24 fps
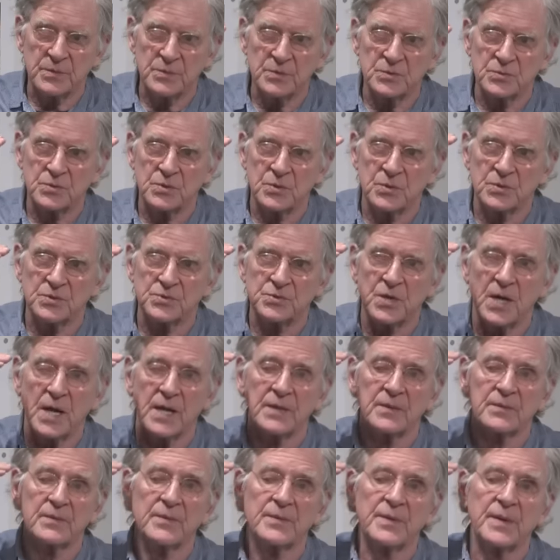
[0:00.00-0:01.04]
go and try to
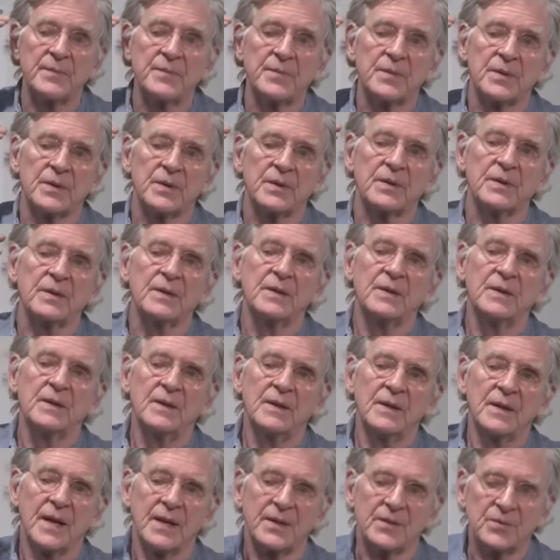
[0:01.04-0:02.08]
remember,
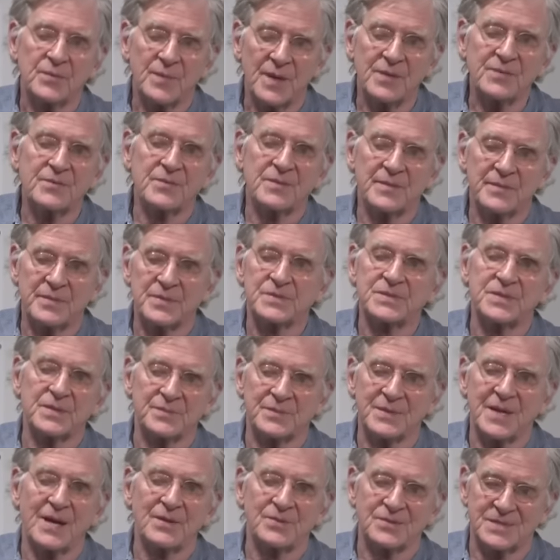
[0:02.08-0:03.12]
and you might remember some
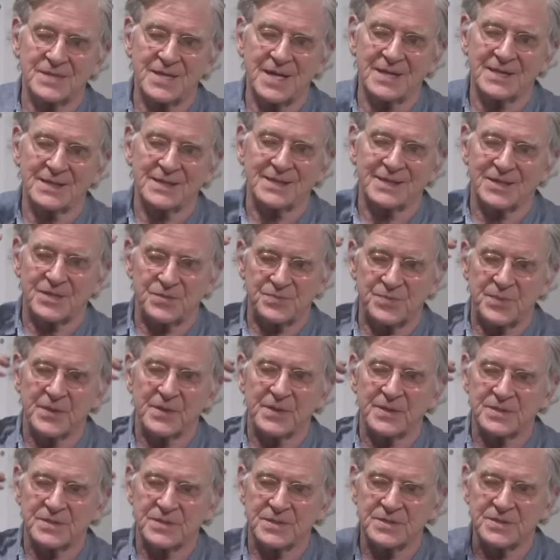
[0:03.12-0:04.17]
outstanding
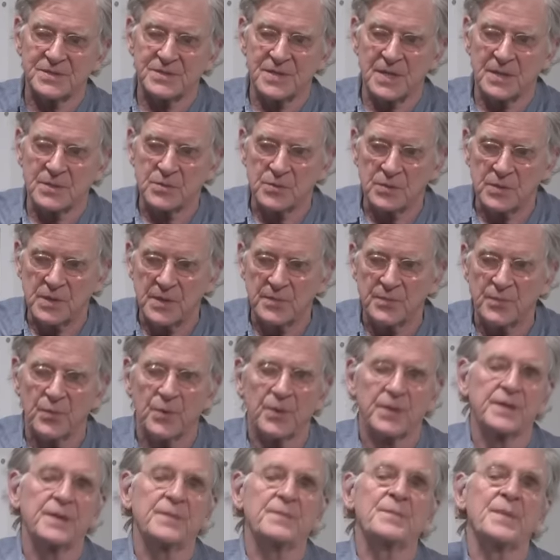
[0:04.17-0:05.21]
experiences, and you keep
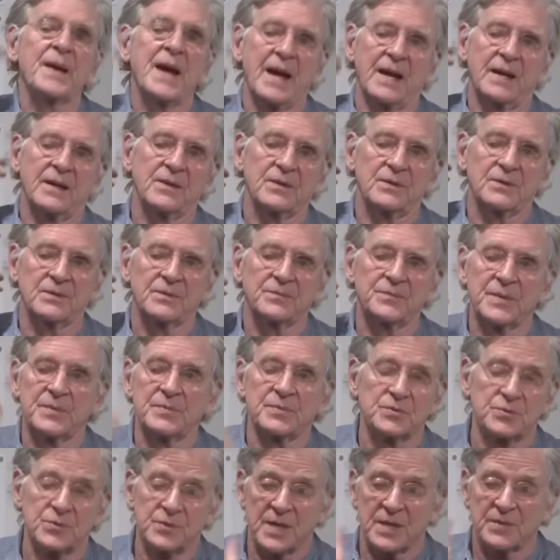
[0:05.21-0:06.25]
working back, you know. People do
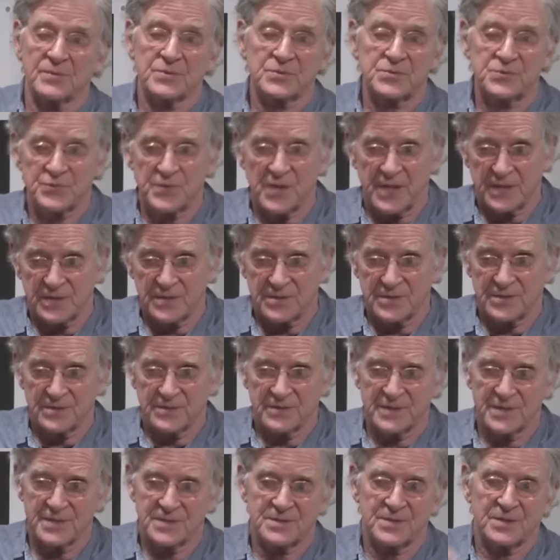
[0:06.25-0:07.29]
that with shrinks, you know, they
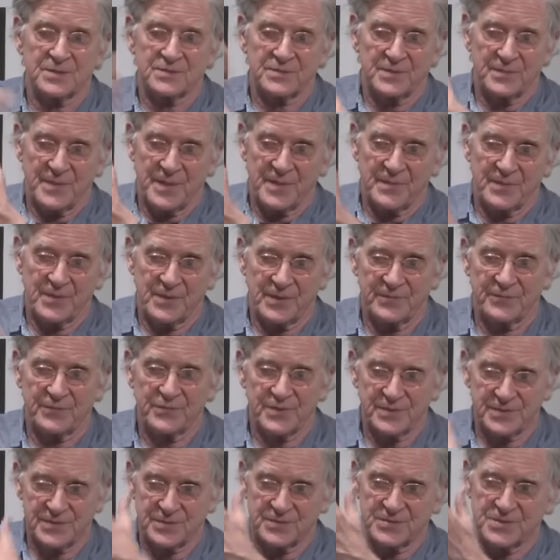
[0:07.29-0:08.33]
start remembering free
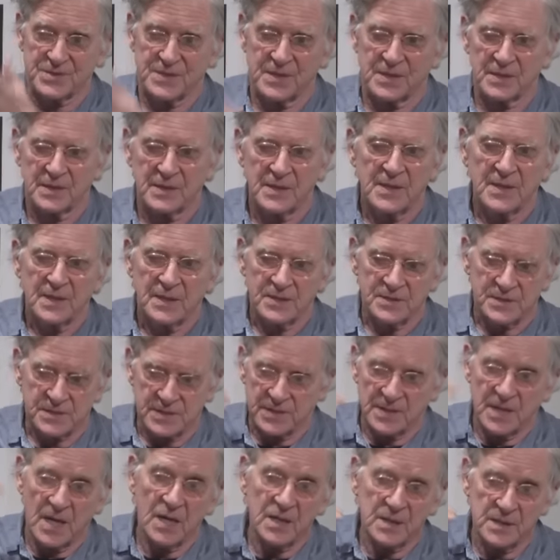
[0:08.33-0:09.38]
associating. Because the
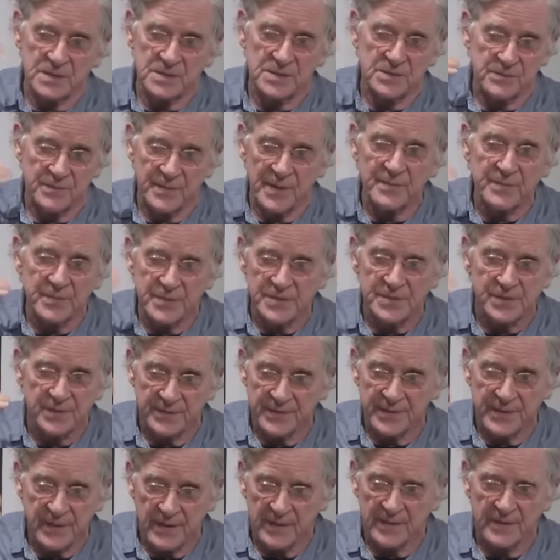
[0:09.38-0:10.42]
knowledge, the memories are
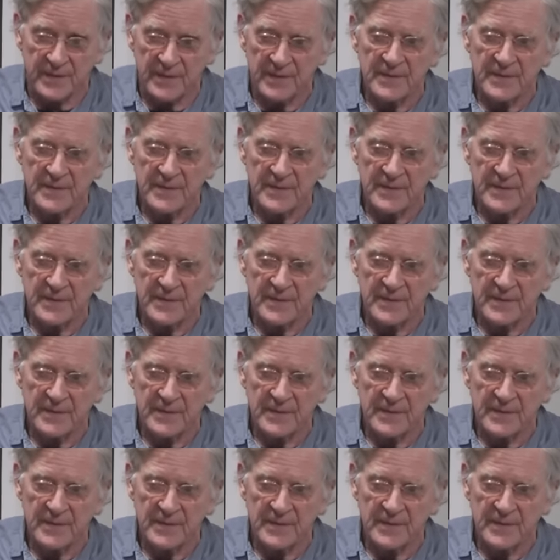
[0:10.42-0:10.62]
there.